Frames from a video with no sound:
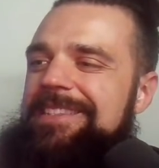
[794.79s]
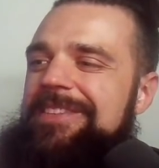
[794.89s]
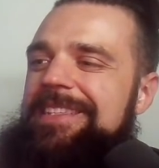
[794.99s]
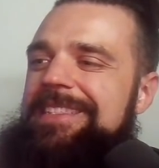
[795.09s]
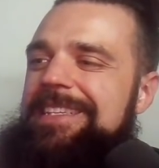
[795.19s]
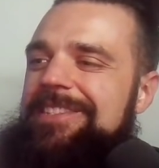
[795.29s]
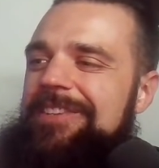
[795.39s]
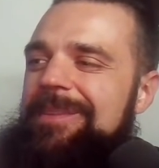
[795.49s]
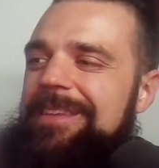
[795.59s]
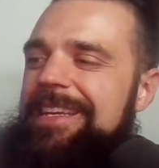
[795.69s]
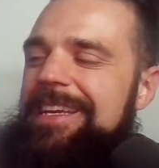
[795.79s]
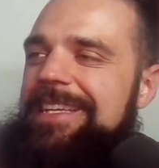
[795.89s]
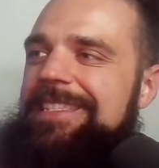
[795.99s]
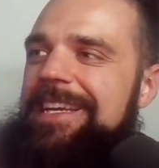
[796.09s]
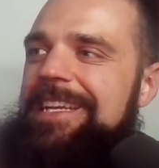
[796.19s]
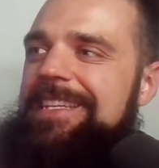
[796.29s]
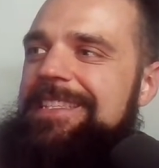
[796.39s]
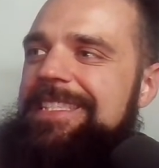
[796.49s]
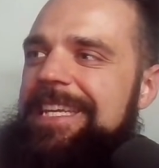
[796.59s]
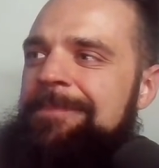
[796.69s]
So that's extremely exciting to
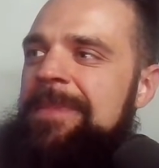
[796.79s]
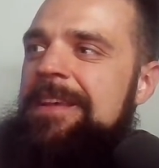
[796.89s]
see.